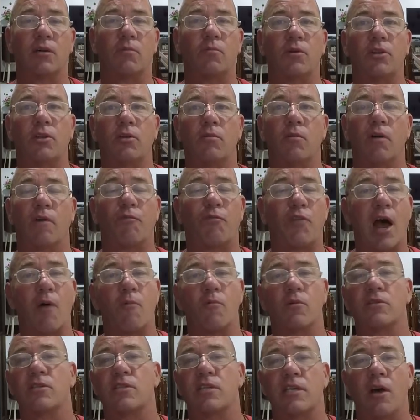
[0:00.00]
with you if that
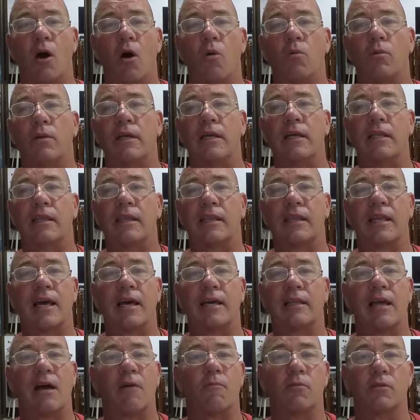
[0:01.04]
was the only
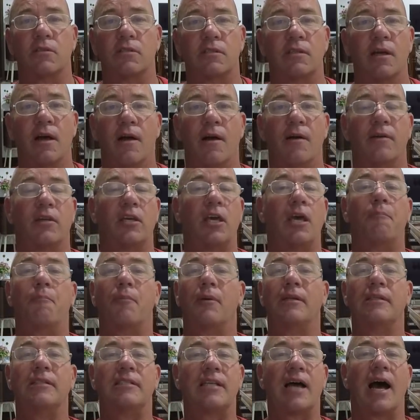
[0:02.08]
thing that was
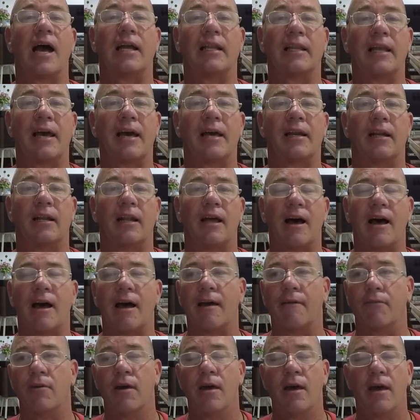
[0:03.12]
keeping Thailand
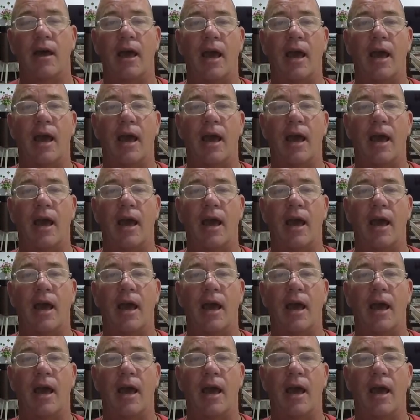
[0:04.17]
alive.